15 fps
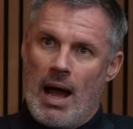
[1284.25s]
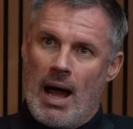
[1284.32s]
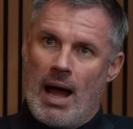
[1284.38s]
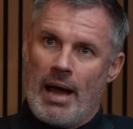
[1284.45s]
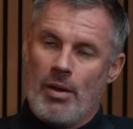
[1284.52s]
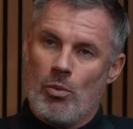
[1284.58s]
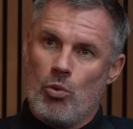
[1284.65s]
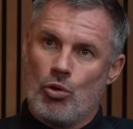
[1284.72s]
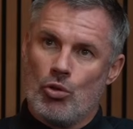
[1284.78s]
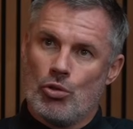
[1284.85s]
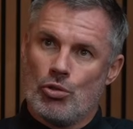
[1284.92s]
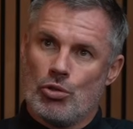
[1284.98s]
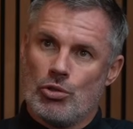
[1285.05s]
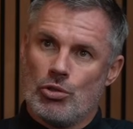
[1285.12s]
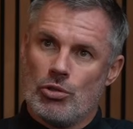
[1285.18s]
I
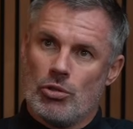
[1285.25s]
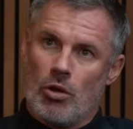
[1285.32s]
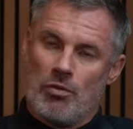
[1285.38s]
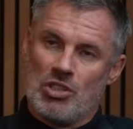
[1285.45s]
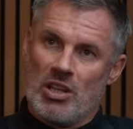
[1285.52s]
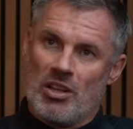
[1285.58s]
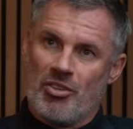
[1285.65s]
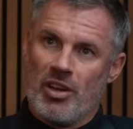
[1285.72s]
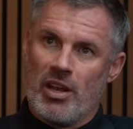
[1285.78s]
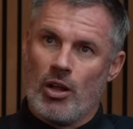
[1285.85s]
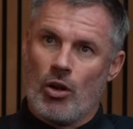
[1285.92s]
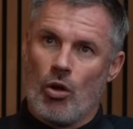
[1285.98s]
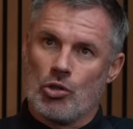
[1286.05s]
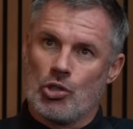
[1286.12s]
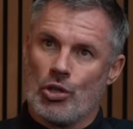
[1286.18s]
would, obviously the 3
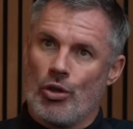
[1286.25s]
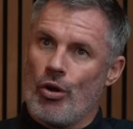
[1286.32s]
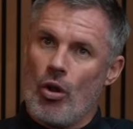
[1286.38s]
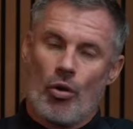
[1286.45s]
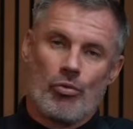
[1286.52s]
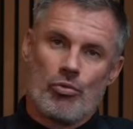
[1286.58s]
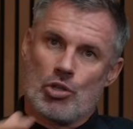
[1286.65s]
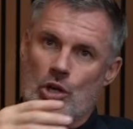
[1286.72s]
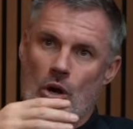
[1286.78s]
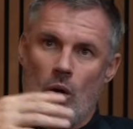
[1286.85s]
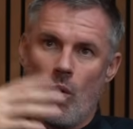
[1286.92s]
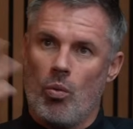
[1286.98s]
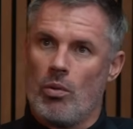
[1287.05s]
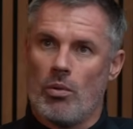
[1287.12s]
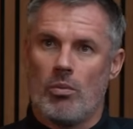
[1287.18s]
o'clocks are on,
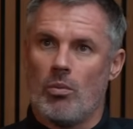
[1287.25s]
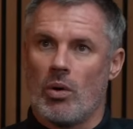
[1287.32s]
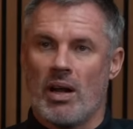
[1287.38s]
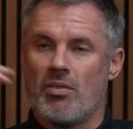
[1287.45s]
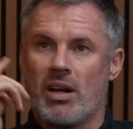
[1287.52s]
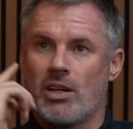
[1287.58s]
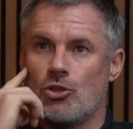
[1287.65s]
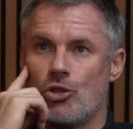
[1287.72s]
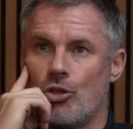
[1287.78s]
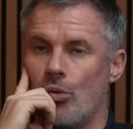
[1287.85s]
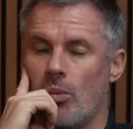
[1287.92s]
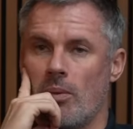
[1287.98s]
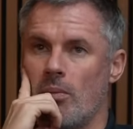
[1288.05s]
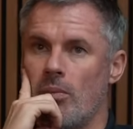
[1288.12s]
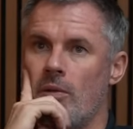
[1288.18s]
so whatever I'd
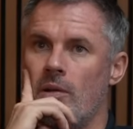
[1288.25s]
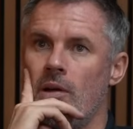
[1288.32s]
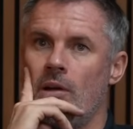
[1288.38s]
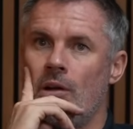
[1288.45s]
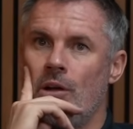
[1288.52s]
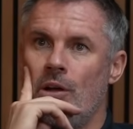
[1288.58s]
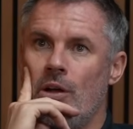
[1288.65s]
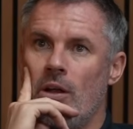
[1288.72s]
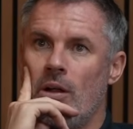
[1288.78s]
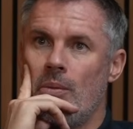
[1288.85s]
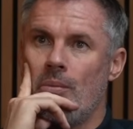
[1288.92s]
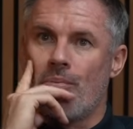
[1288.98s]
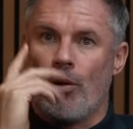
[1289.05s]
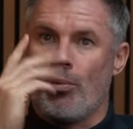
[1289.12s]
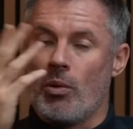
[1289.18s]
do,
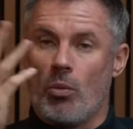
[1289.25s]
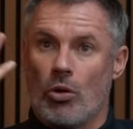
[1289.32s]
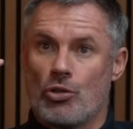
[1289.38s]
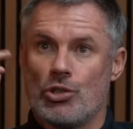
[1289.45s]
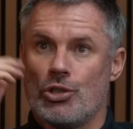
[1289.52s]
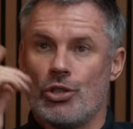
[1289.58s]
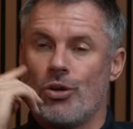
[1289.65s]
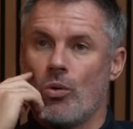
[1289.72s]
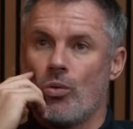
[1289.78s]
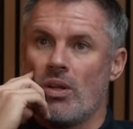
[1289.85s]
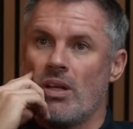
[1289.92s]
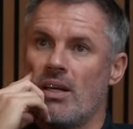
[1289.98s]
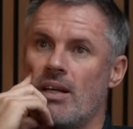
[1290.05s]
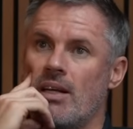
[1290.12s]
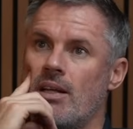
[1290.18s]
probably watch,
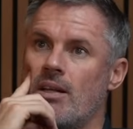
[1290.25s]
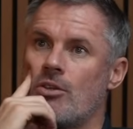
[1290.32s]
the